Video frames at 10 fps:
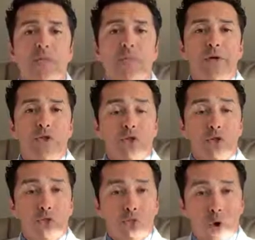make sure
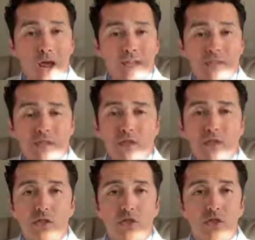you rest,
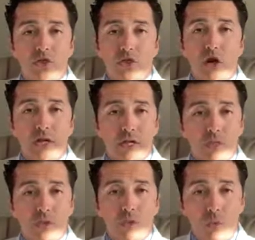try
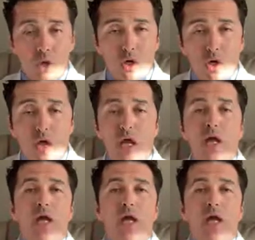not to work.